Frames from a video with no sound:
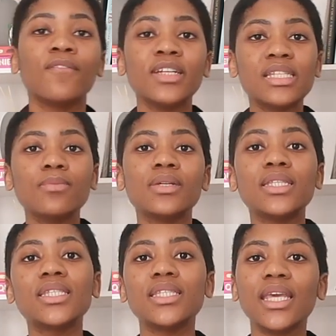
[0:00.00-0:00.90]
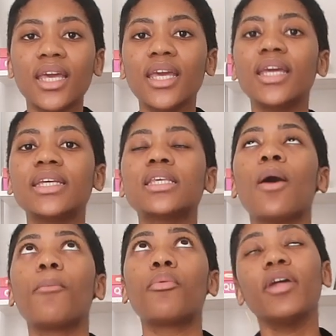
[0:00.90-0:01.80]
Vitamin C is
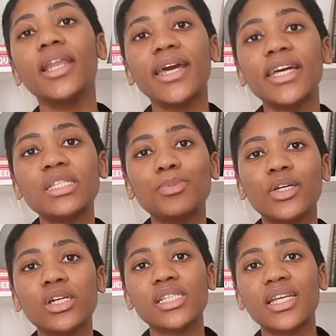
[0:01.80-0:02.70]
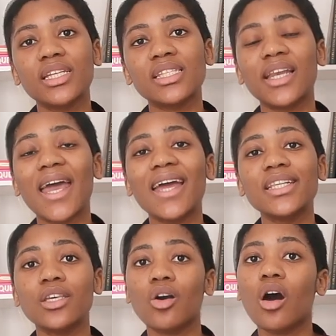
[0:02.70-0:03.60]
brilliant because it is an
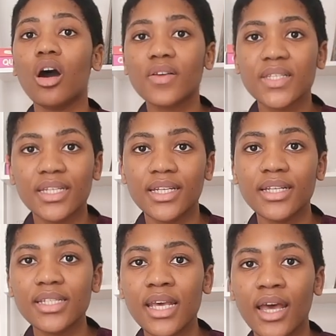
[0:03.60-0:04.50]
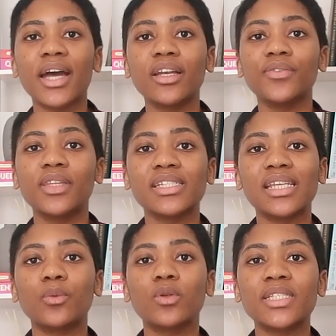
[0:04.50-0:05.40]
antioxidant, the kind of things
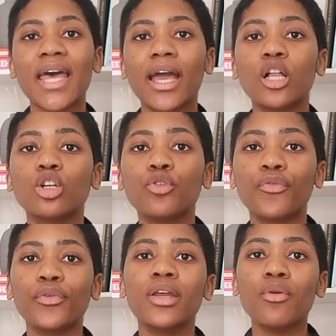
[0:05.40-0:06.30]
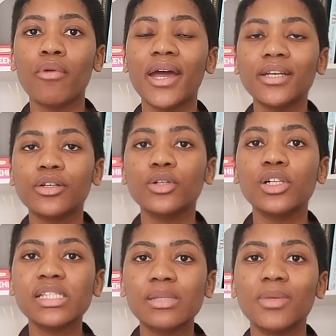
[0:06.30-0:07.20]
that will tackle free
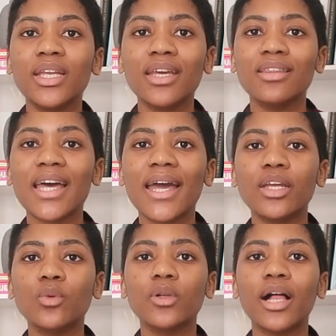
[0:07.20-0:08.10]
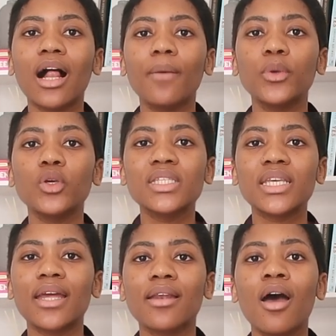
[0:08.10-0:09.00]
radicals, meaning that it will help your
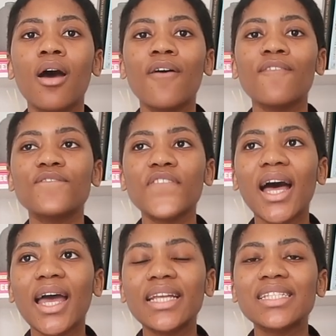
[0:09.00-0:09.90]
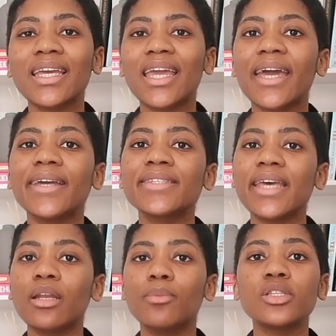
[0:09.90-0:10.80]
skin fight against
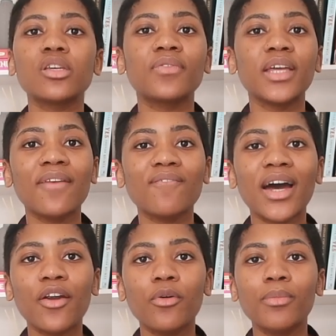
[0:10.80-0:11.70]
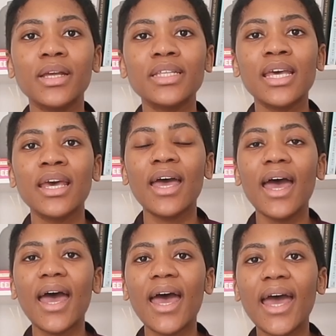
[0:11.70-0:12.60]
elements of the environment,
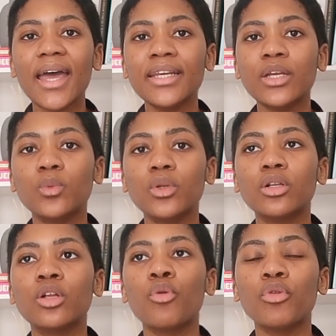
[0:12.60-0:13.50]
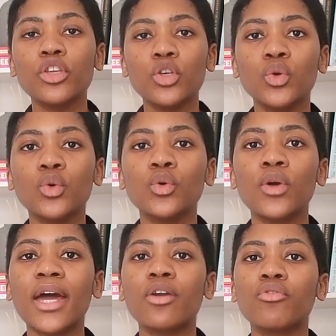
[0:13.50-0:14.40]
and it will
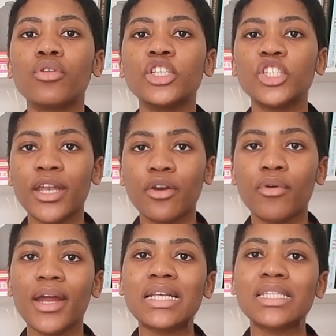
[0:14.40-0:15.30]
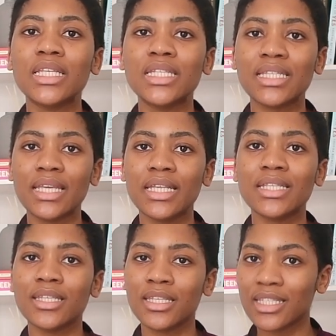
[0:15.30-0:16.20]
renew and regenerate the
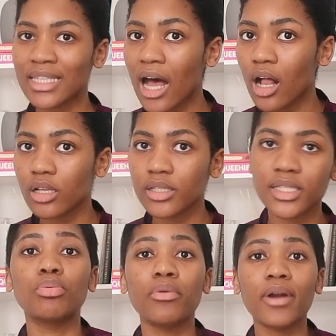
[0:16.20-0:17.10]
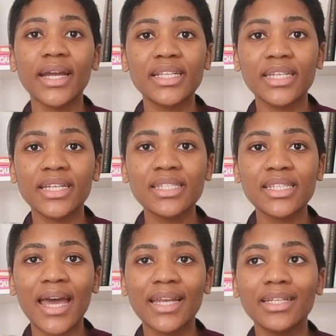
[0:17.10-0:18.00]
skin's cells. It
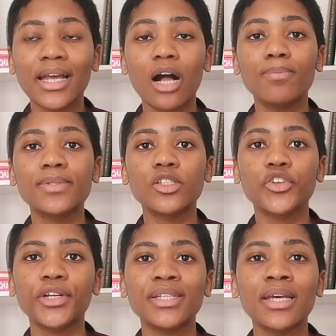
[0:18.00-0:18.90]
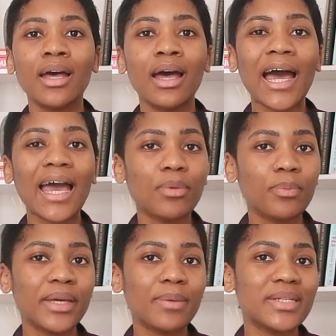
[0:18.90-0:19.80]
brightens, and it helps treat
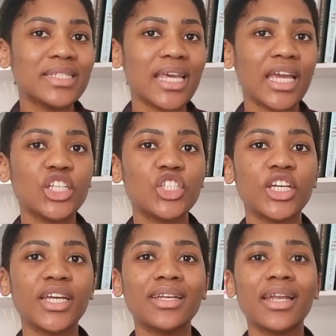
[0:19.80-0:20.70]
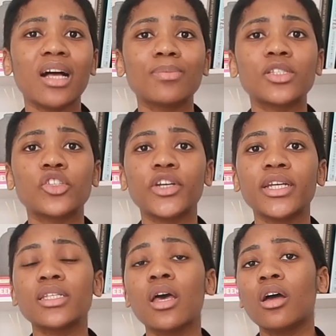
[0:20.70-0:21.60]
hyperpigmentation. It helps
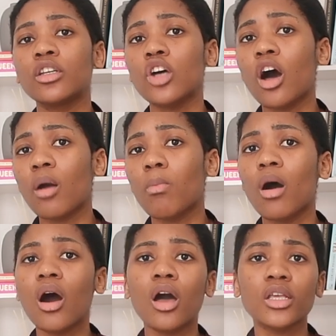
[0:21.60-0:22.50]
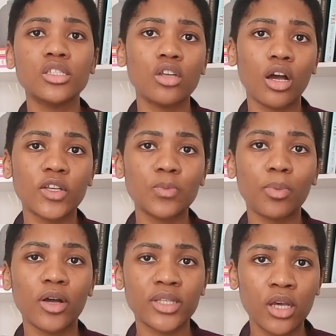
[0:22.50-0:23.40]
treat dark marks, dark
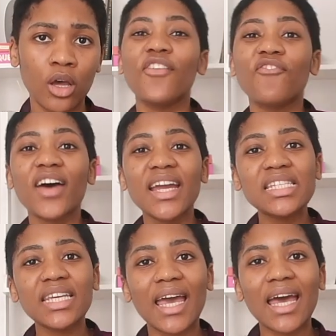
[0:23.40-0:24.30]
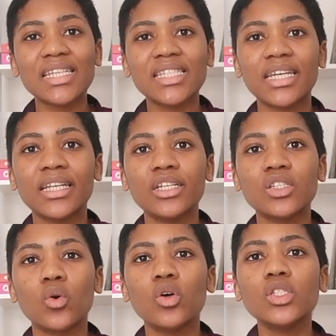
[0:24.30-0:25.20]
spots. The phytic acid
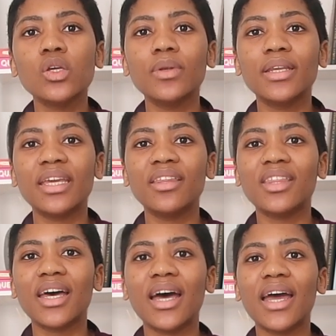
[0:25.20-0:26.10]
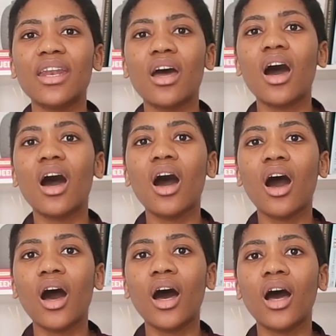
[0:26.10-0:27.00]
is also neither an
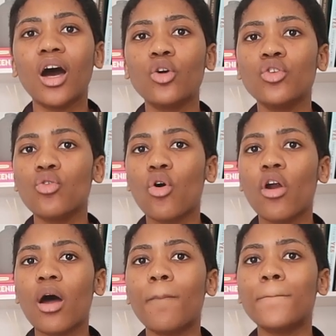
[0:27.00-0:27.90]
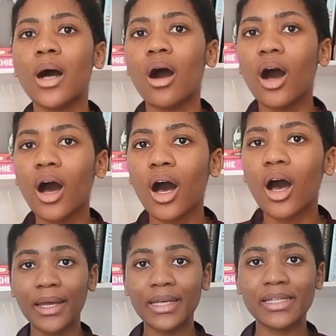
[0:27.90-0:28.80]
AHA nor a
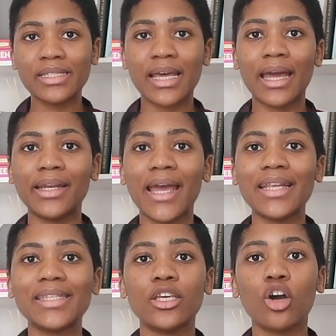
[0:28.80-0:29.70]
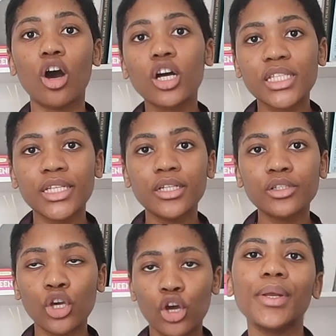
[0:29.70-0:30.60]
BAHA. It is an
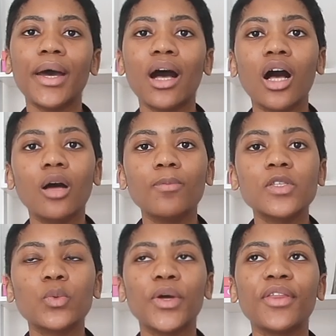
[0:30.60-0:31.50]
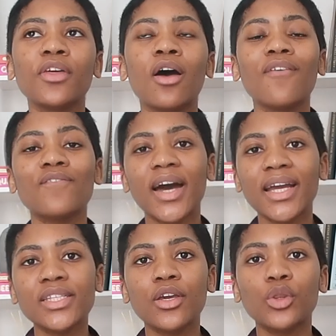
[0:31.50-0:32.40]
antioxidant. It helps with
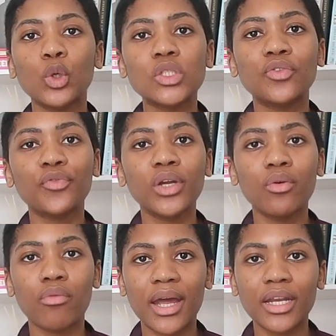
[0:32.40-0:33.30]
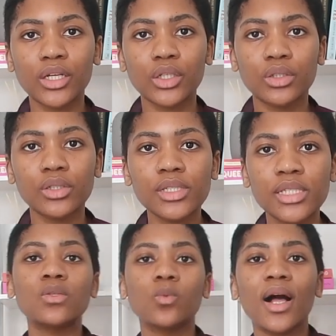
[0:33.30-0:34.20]
fighting those free radicals
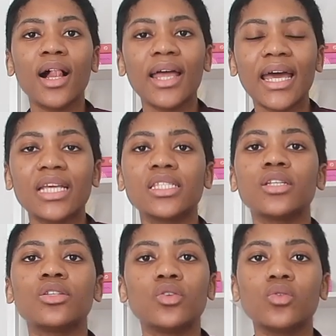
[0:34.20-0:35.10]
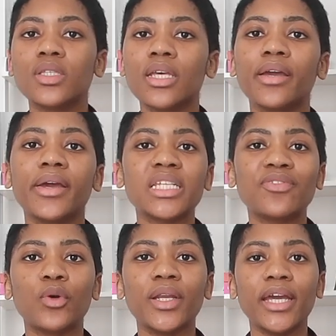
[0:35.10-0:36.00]
as well as inducing
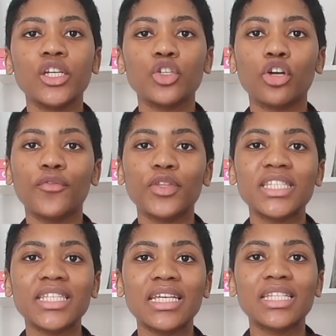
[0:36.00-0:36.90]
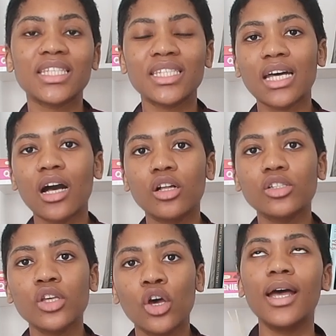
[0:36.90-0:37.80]
exfoliation of the skin cells.